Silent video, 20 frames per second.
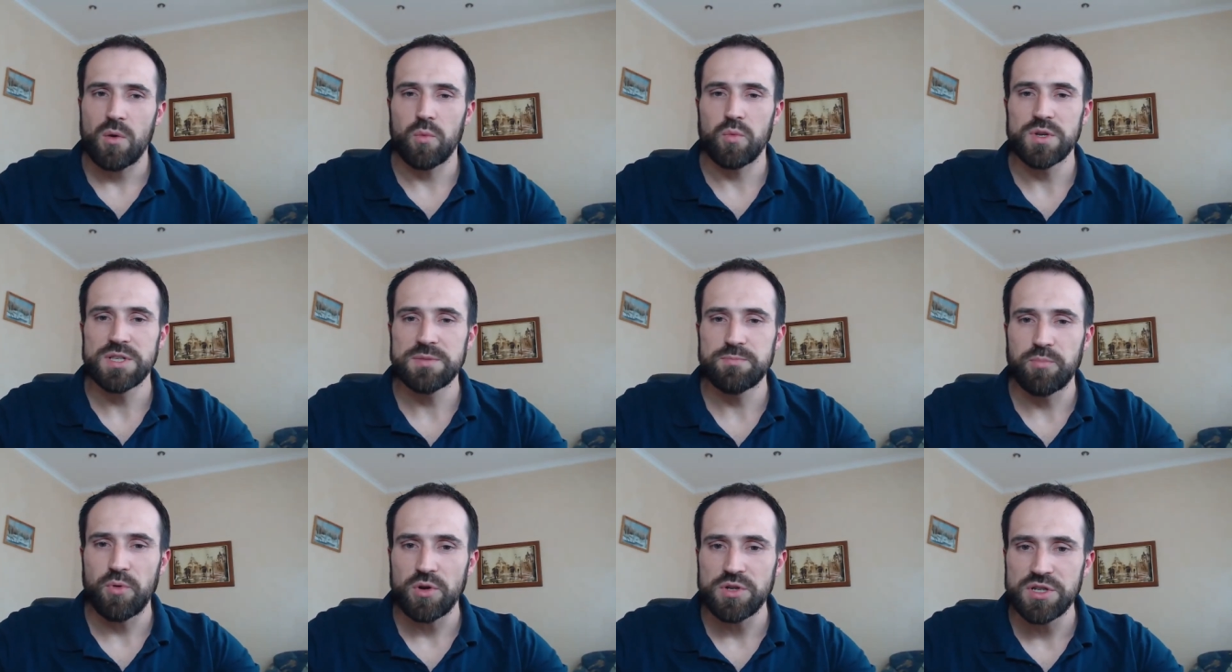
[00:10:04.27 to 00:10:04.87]

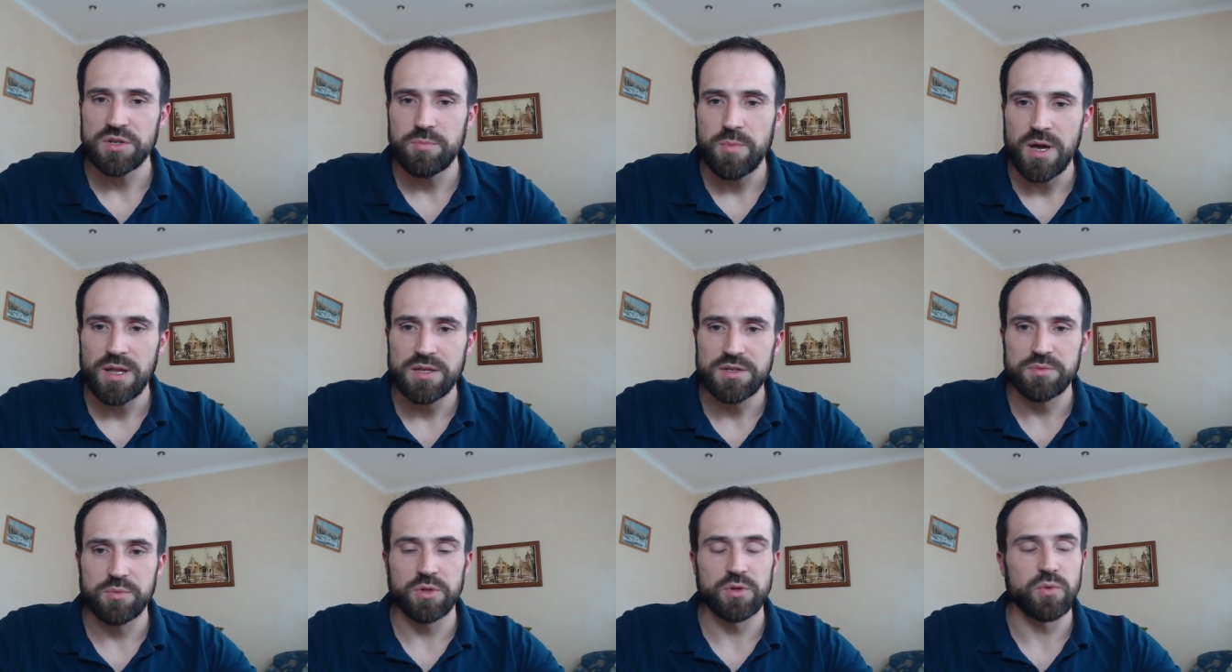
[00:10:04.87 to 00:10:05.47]
with project
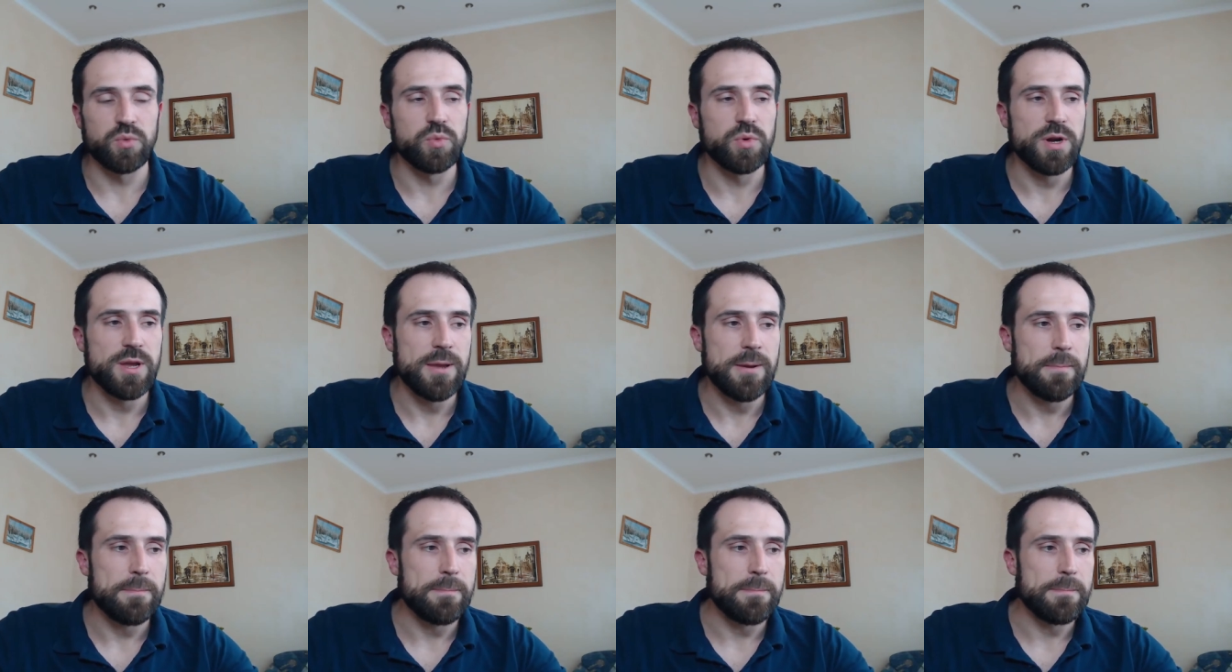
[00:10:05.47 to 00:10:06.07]
management, we
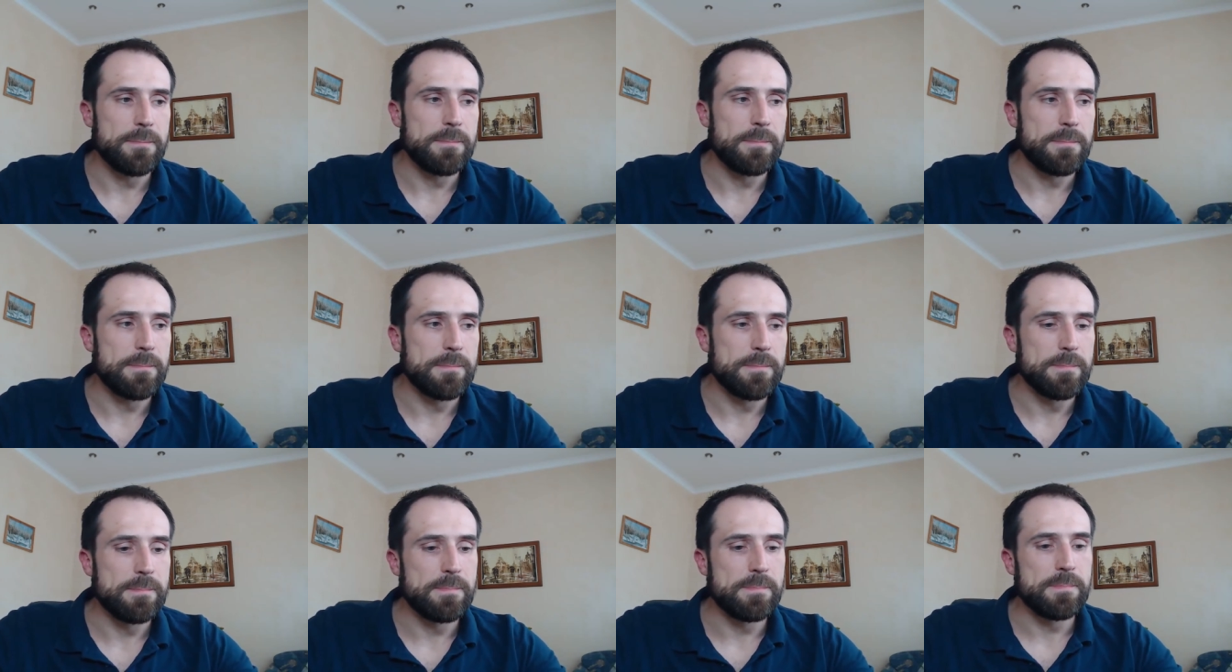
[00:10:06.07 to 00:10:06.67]

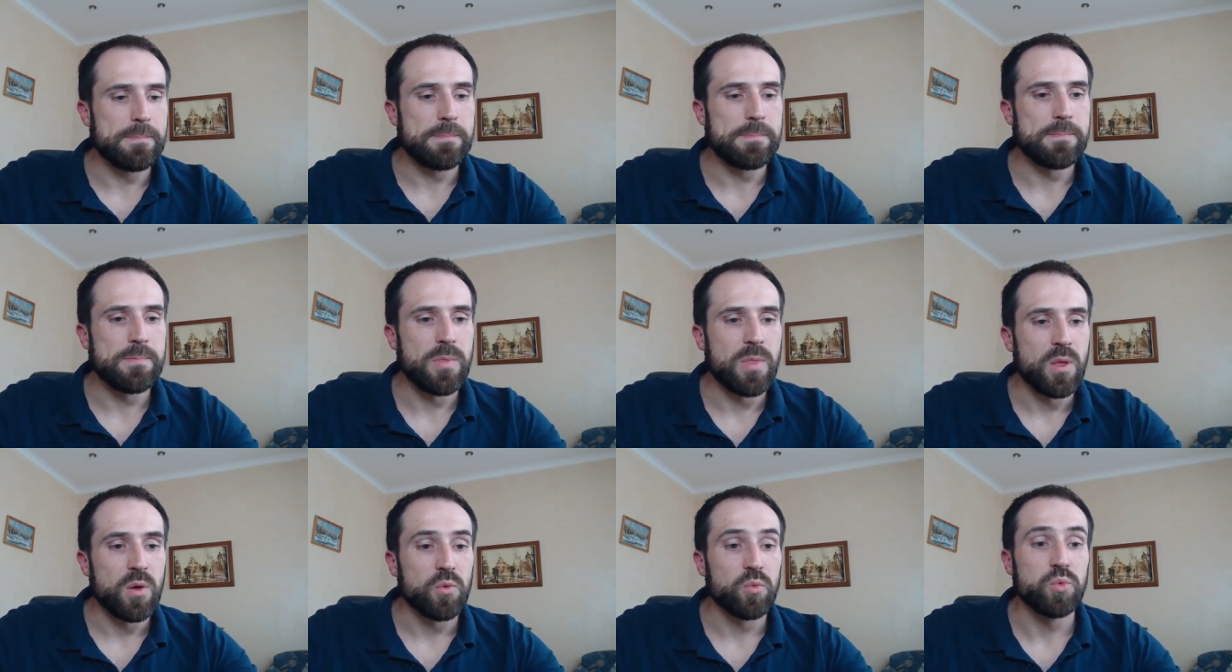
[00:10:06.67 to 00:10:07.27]
mm,
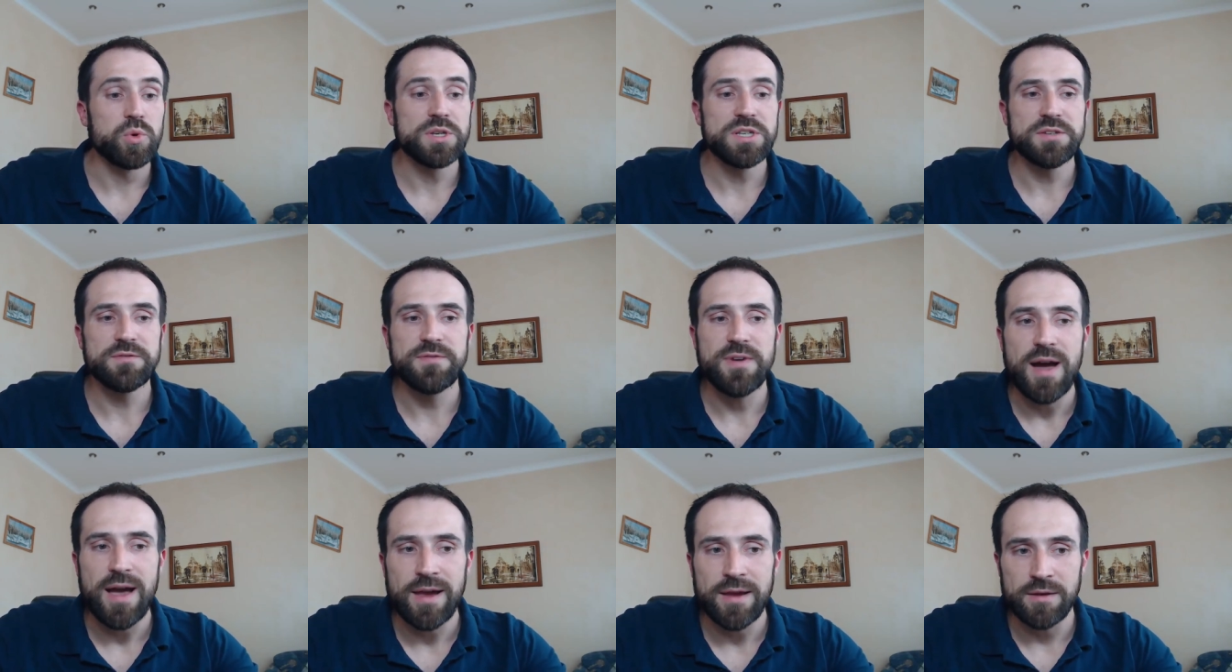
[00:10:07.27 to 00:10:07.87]
we
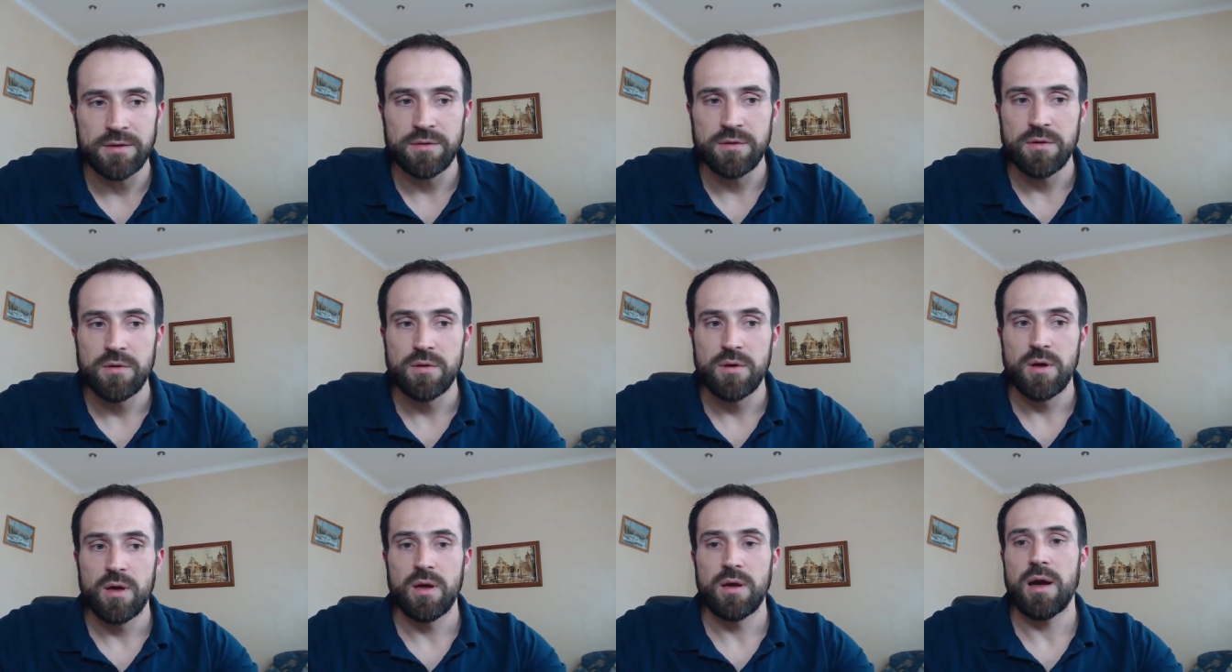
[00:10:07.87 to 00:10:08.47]
define
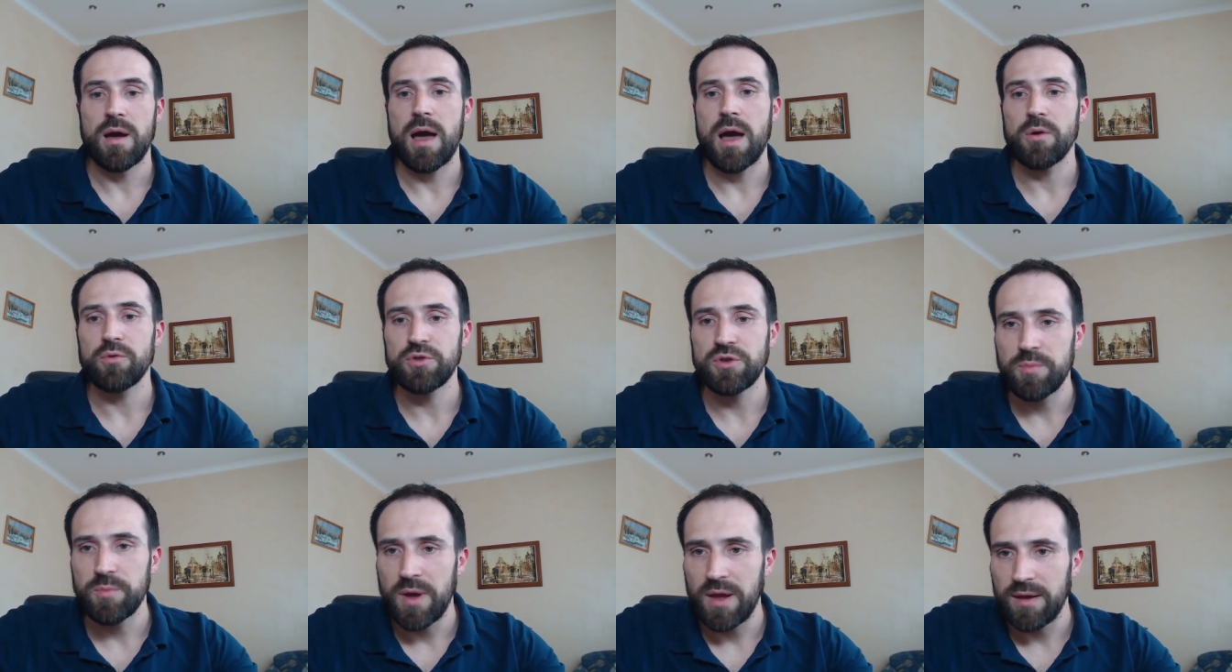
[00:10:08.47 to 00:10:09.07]
how
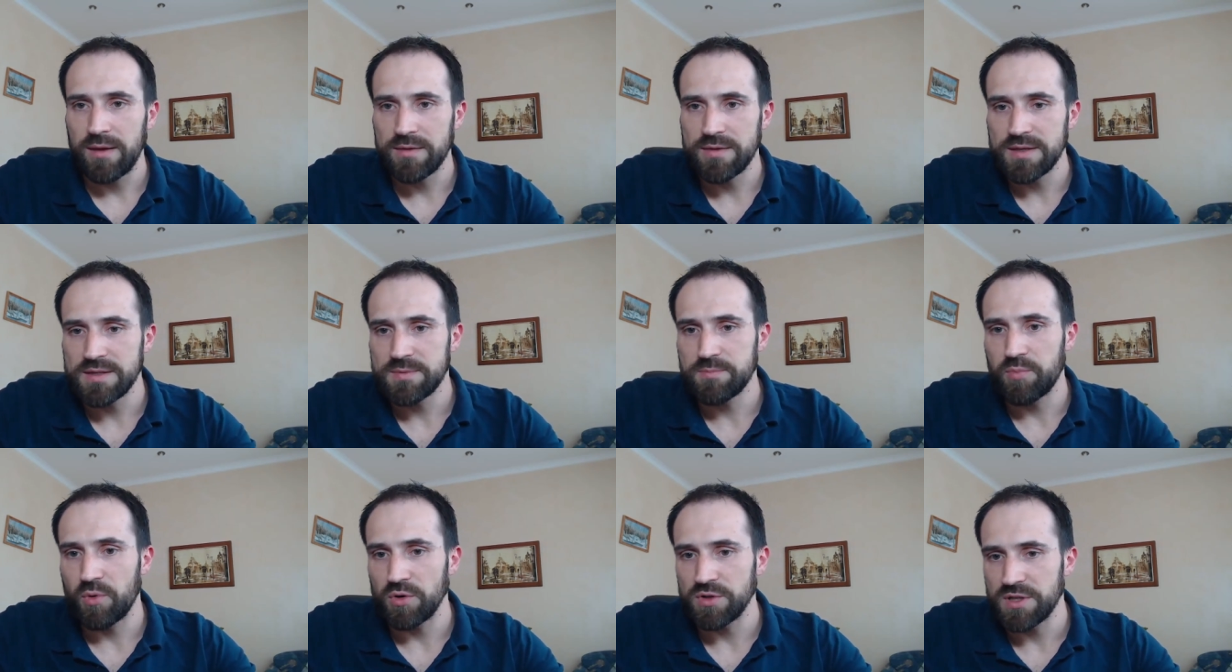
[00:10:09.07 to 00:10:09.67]
to make these
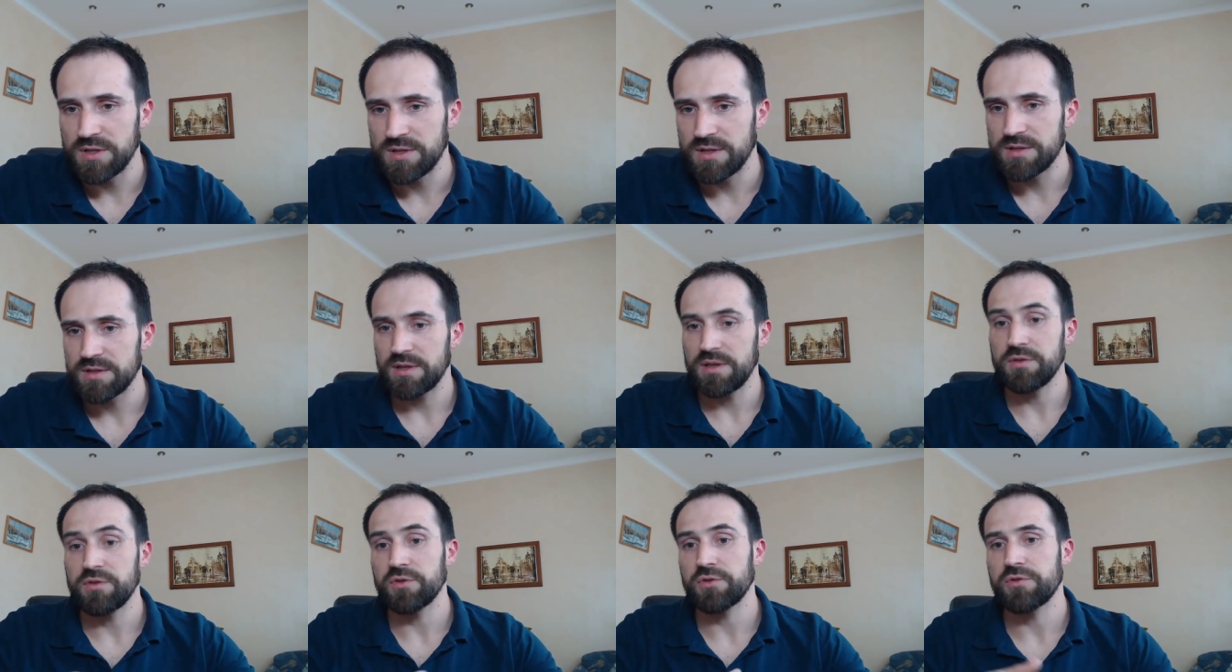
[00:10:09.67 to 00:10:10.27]
processes
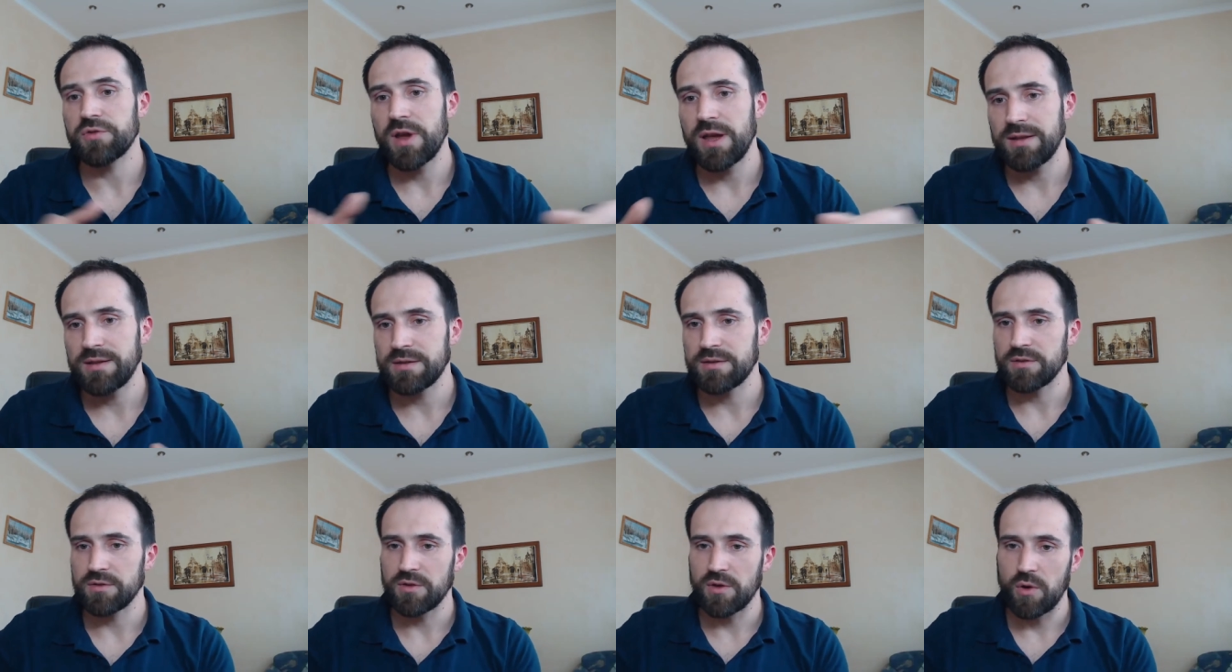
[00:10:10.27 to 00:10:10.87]

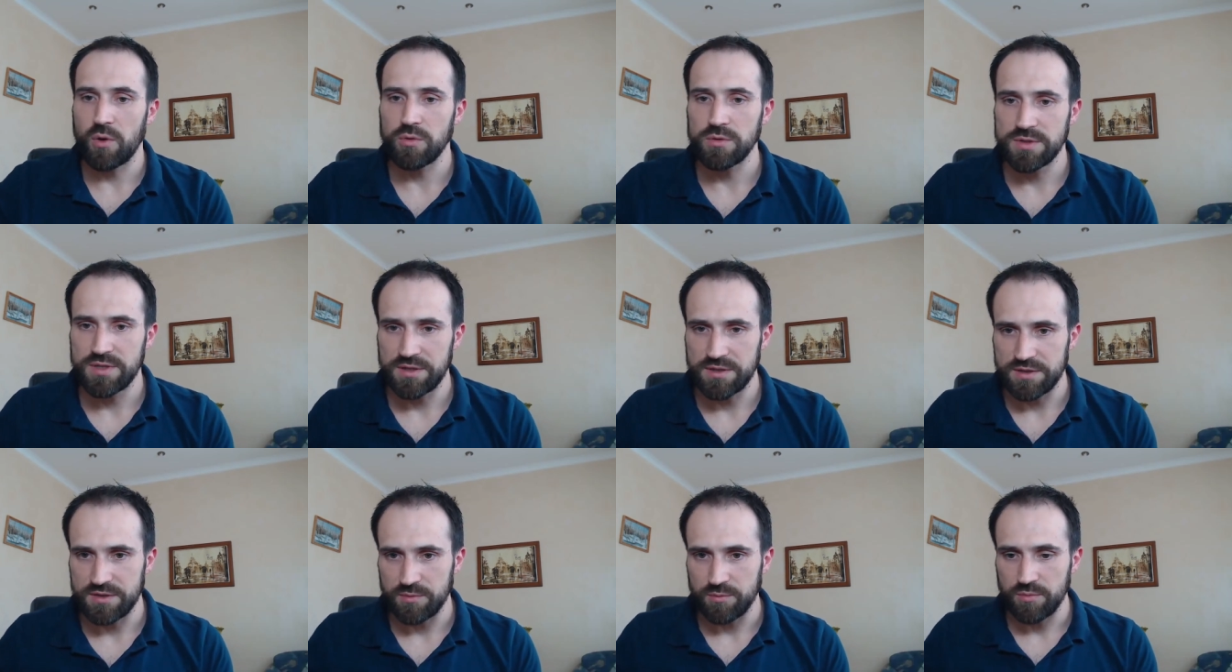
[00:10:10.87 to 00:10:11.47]
integrated in the whole
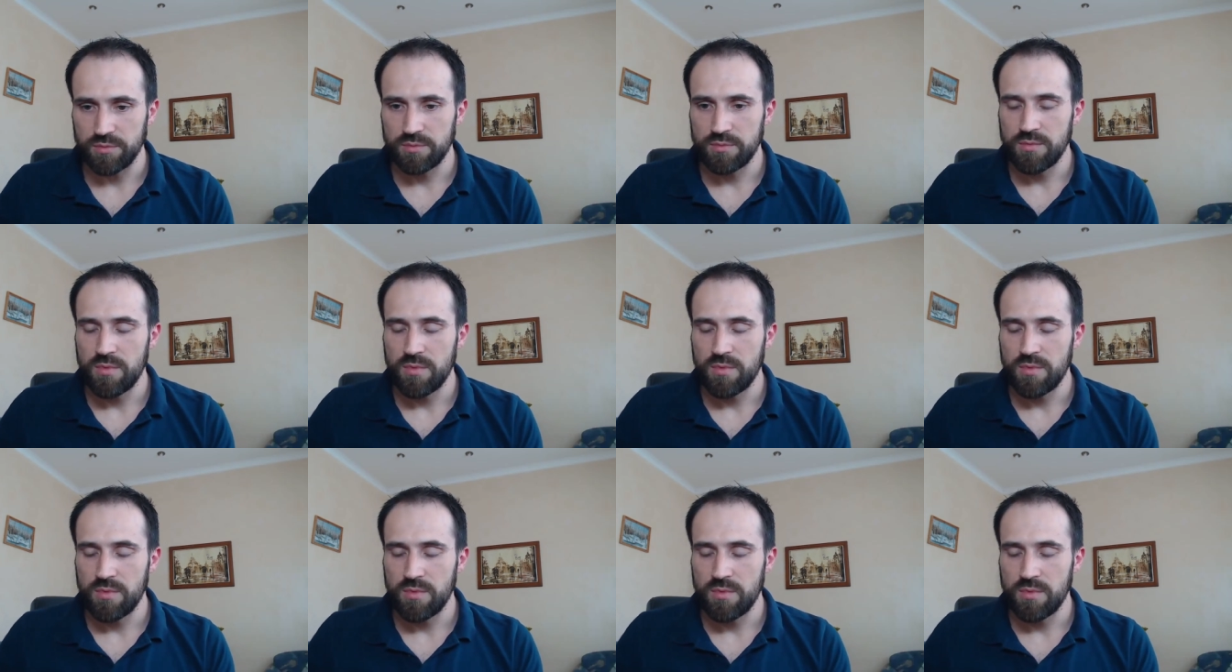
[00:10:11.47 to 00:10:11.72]
system.